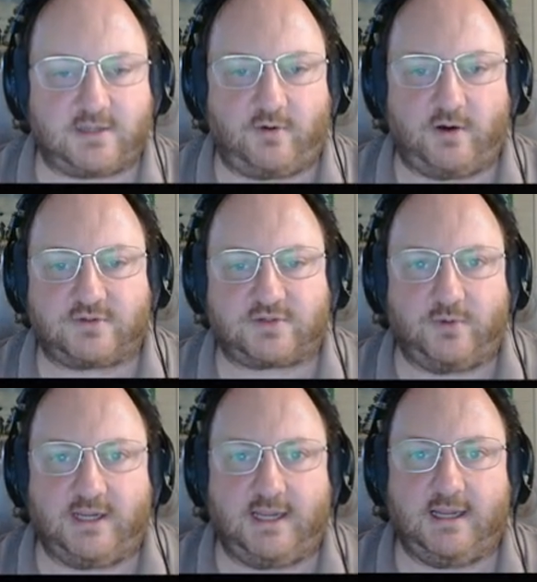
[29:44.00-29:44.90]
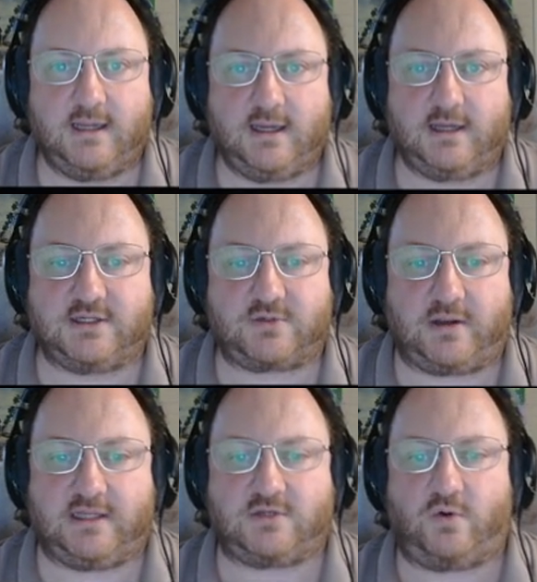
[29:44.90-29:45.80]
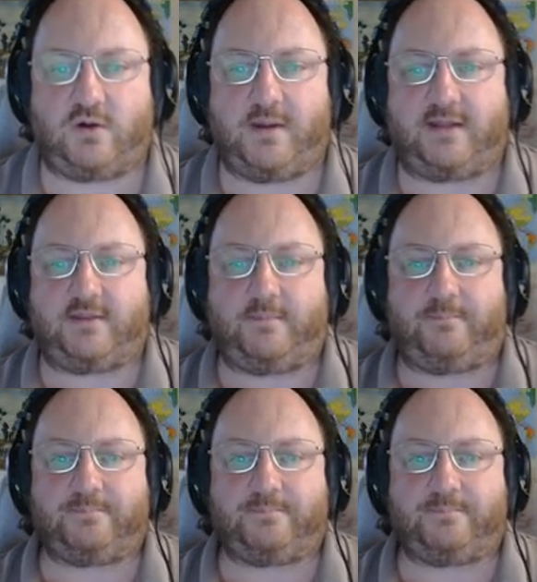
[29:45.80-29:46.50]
are elsewhere and just quickly talk about them.